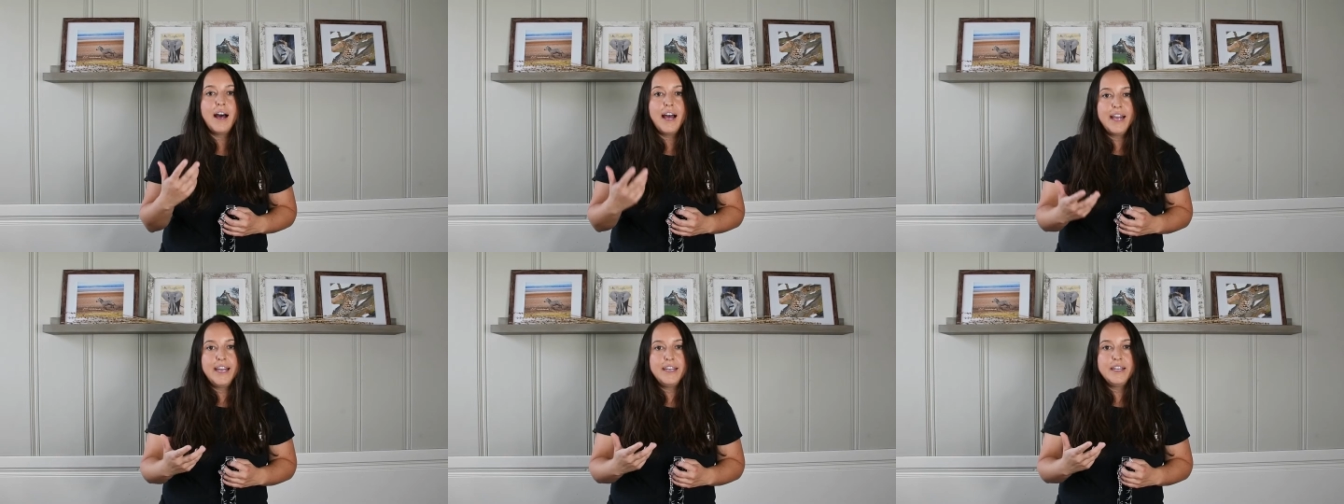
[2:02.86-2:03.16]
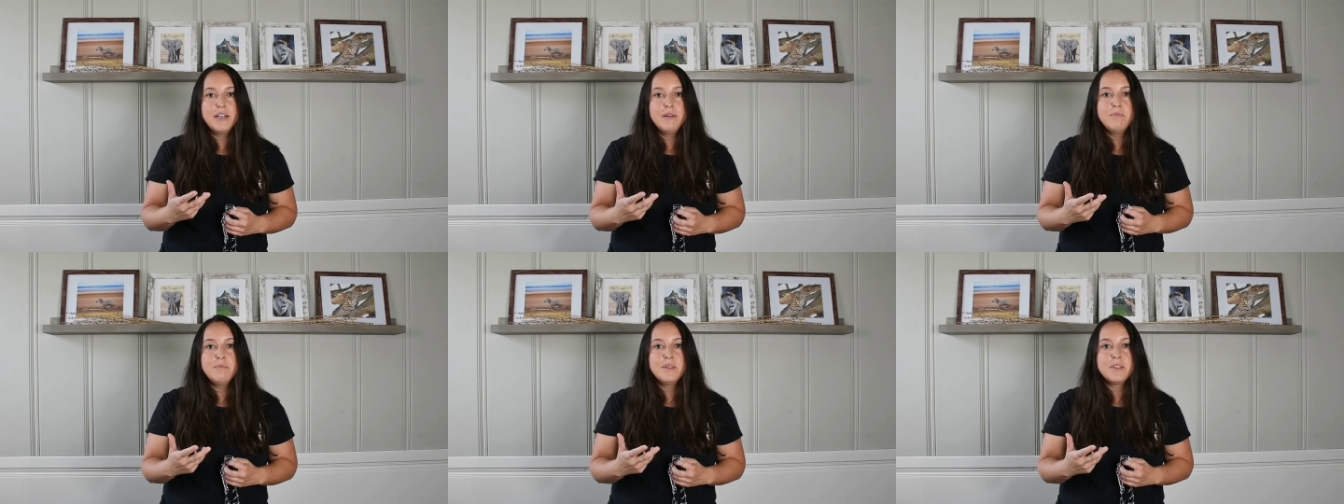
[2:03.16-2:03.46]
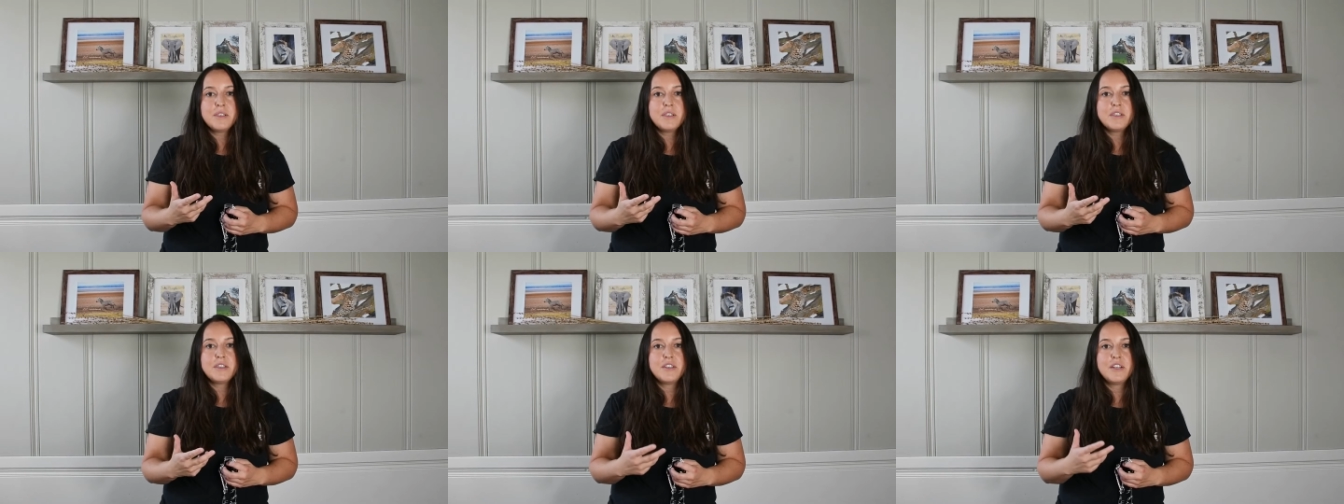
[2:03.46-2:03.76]
items,
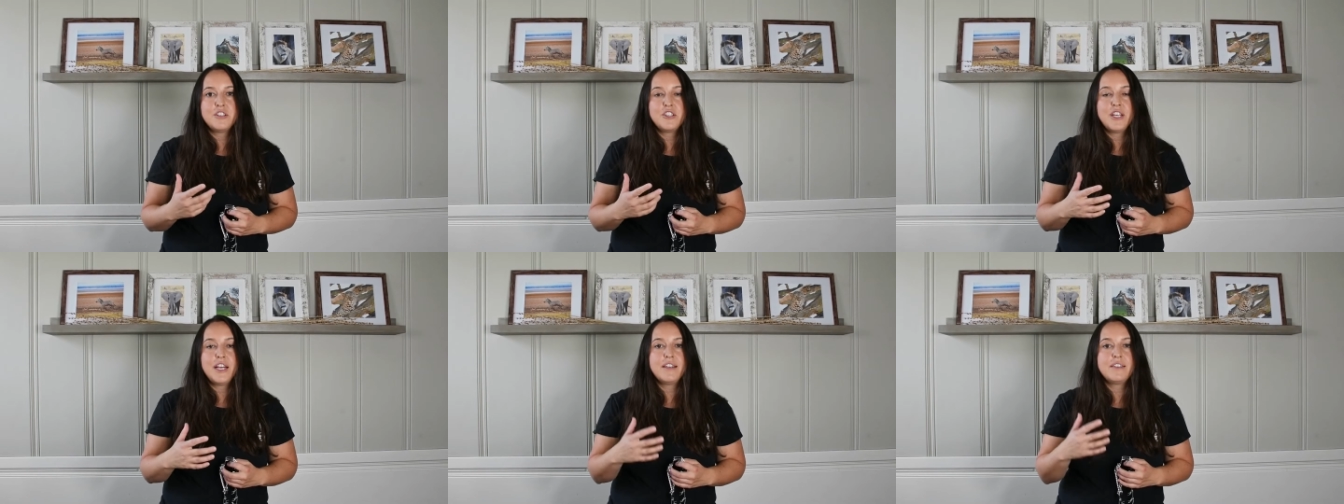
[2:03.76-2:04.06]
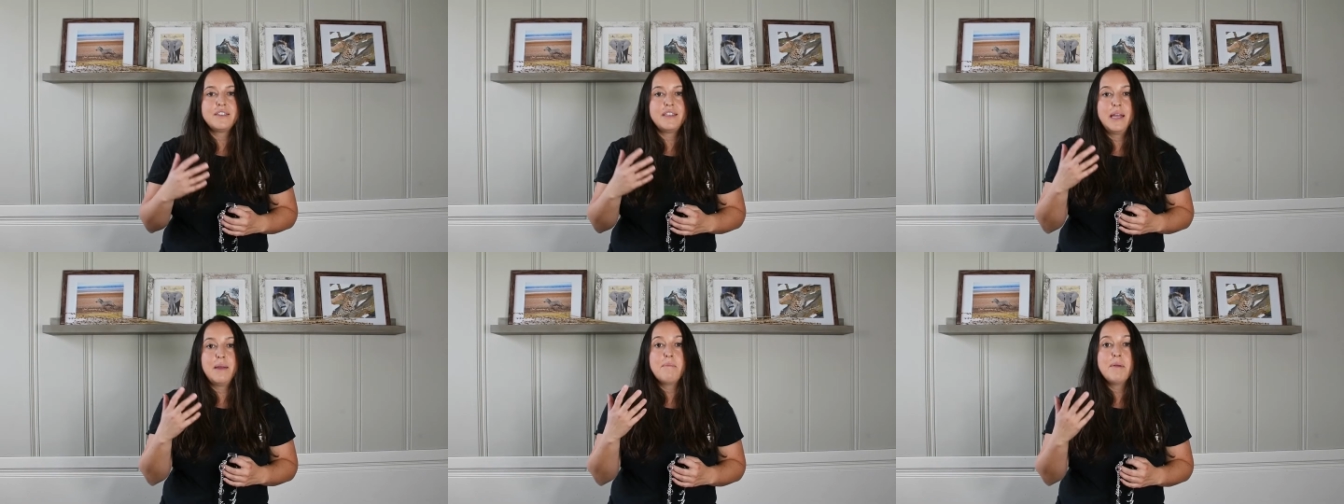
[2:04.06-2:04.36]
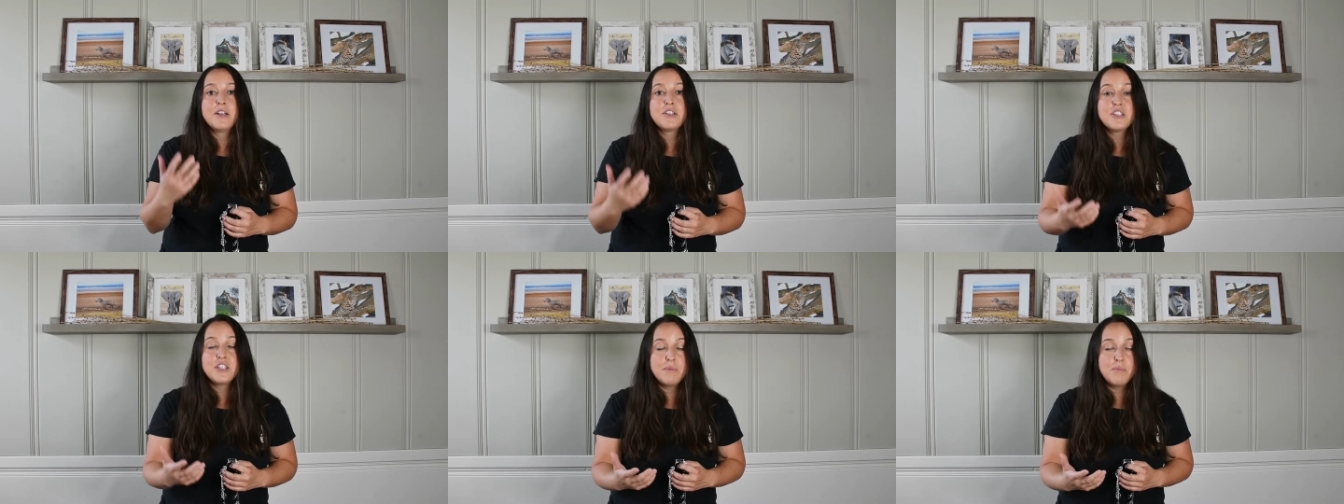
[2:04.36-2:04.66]
such as, say,
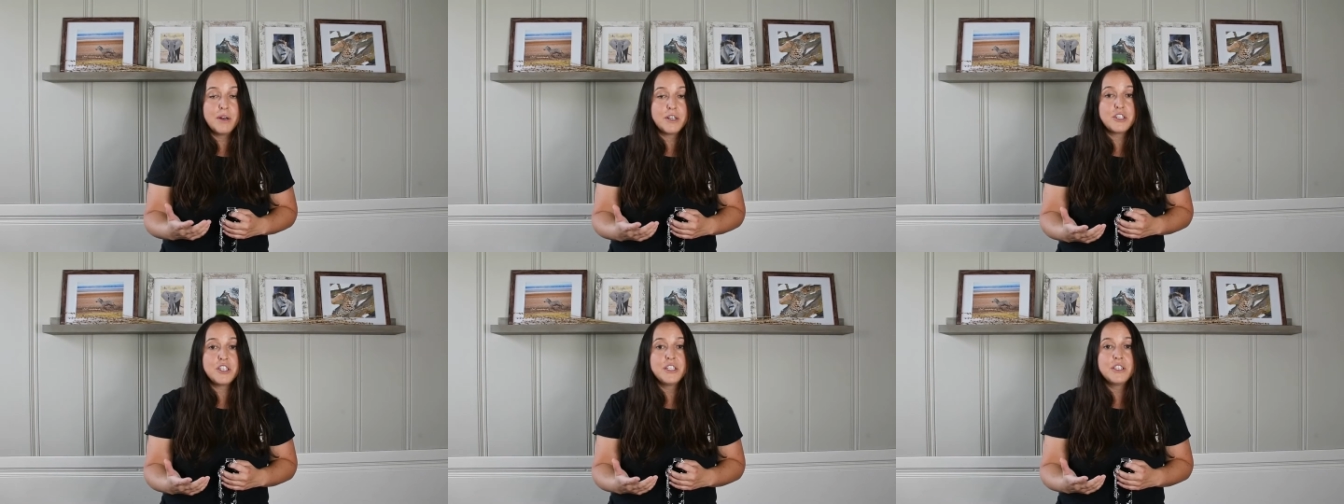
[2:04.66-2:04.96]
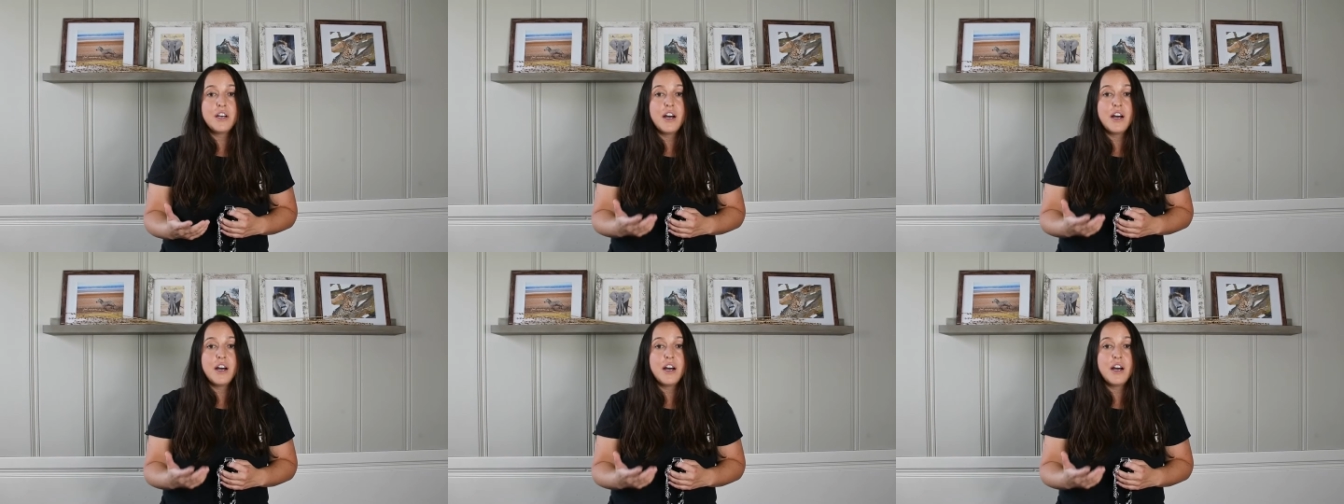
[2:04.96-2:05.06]
mushing